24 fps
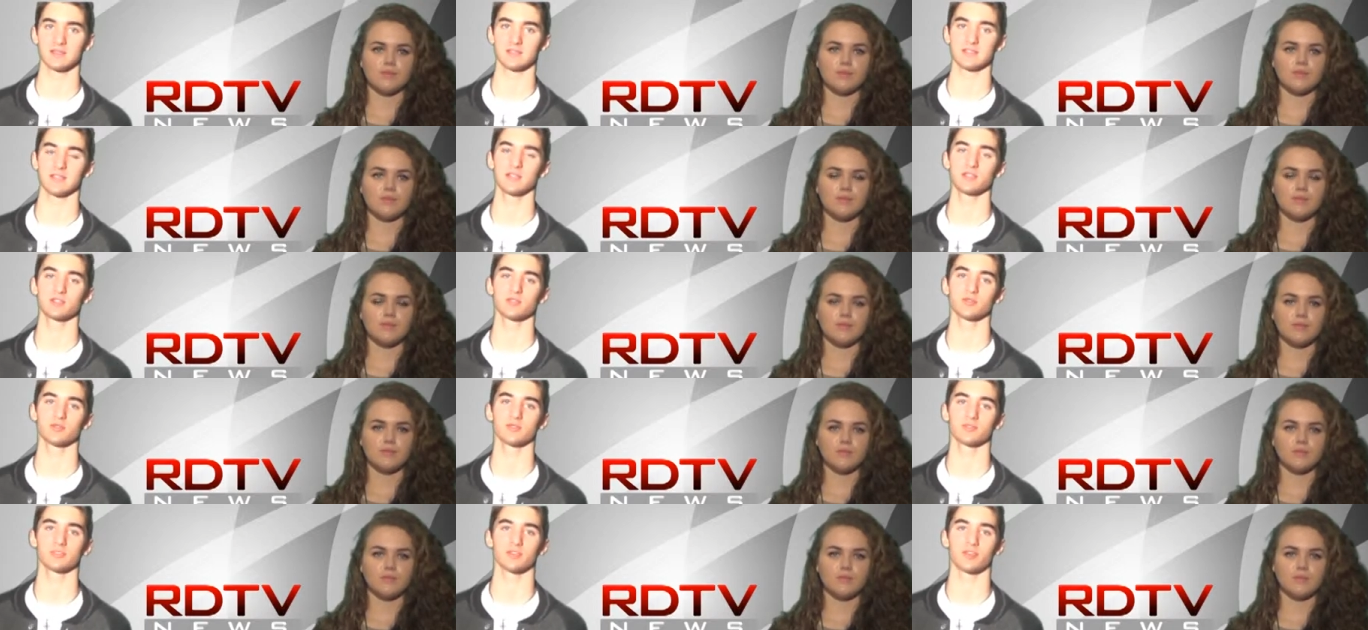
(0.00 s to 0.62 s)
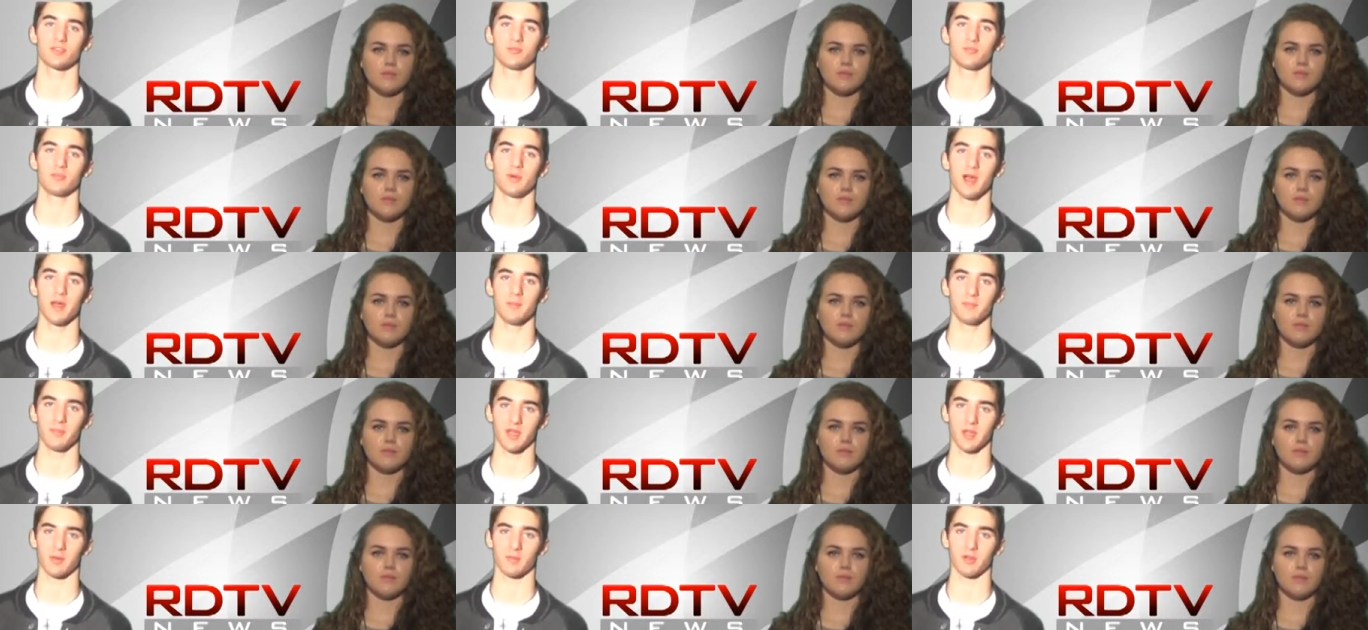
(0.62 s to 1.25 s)
Speaker 1: Seats are reserved
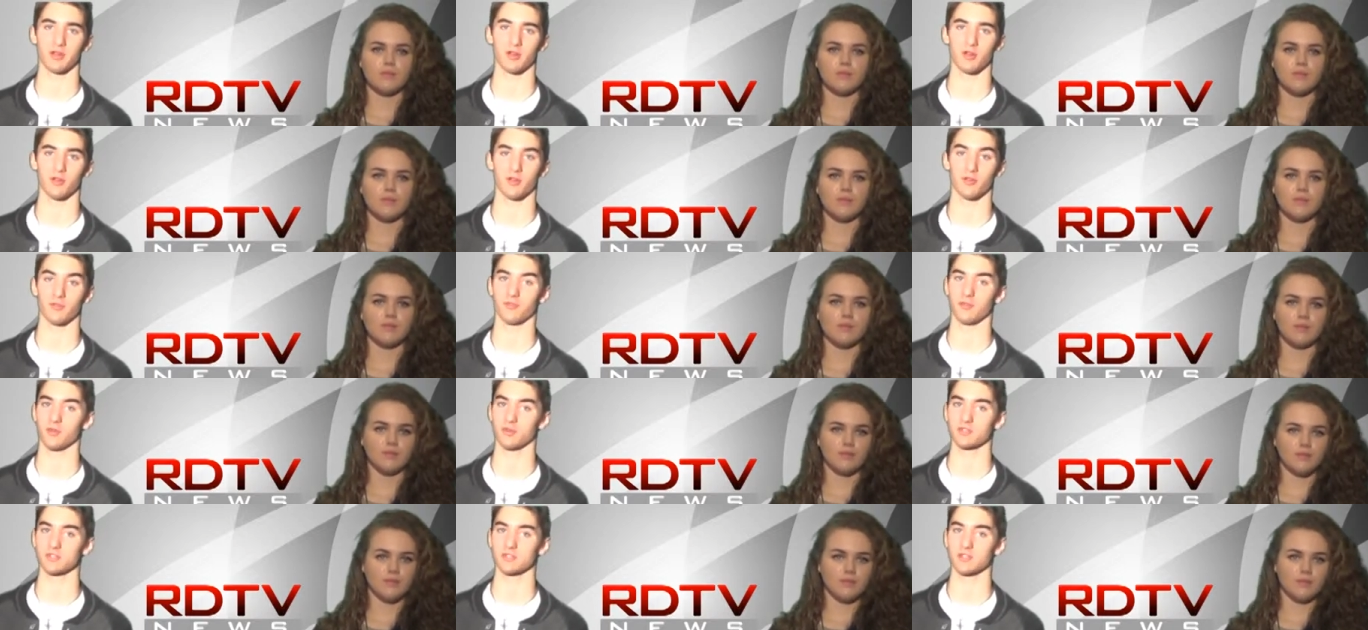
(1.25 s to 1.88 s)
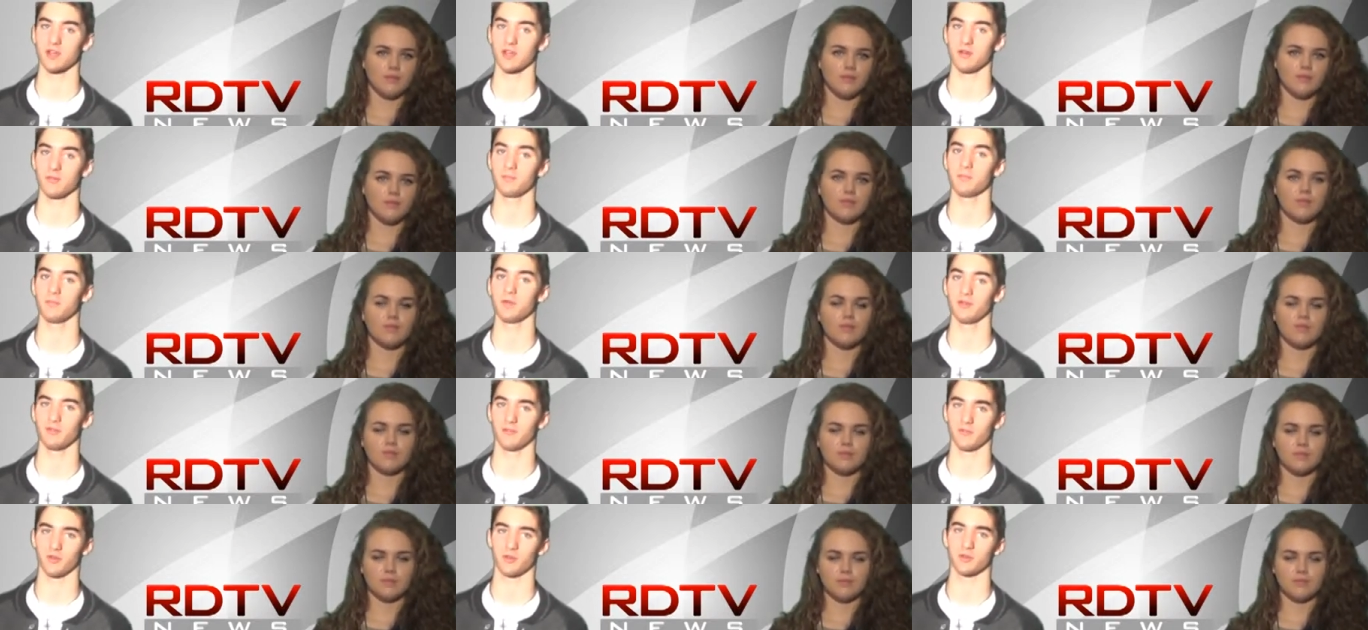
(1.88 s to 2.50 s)
by payment on a
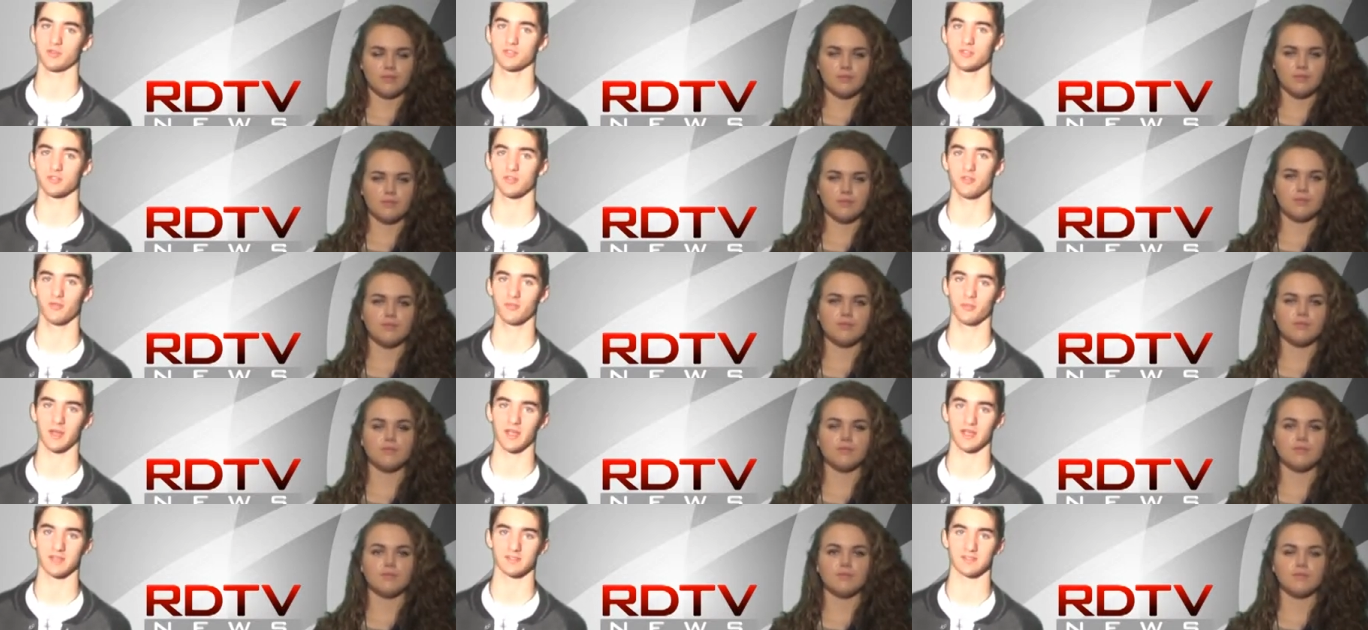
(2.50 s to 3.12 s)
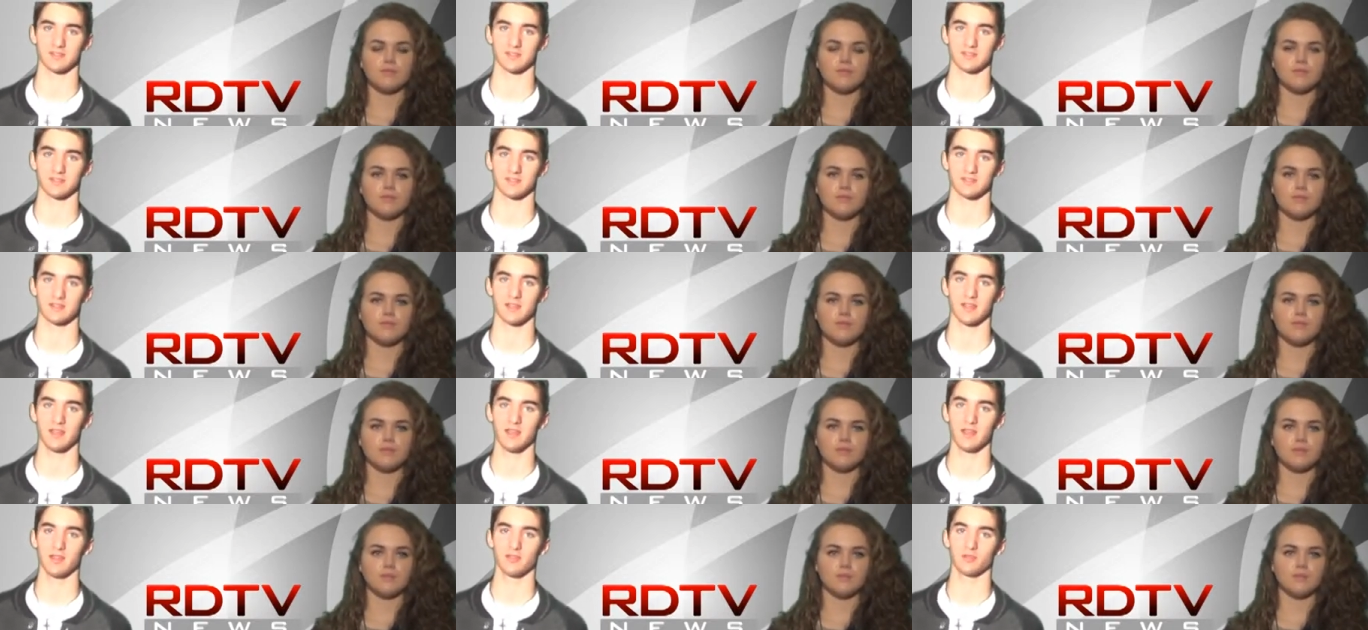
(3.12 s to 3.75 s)
first-come, first-served
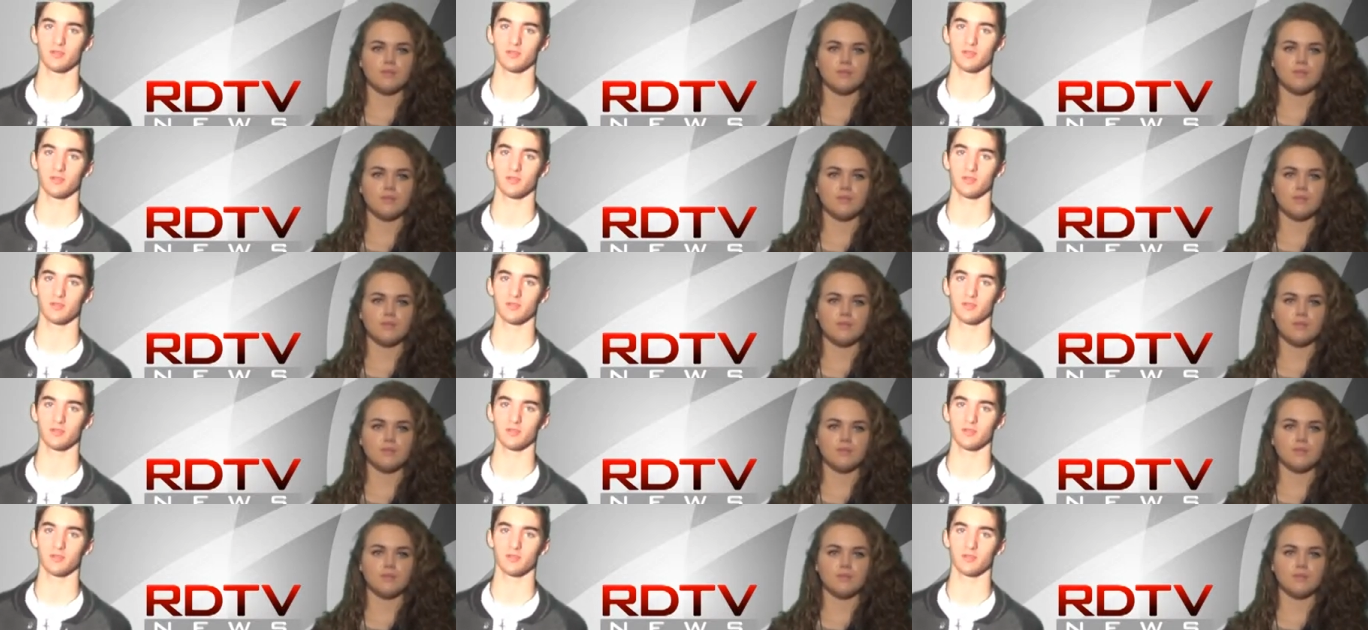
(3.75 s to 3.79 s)
basis.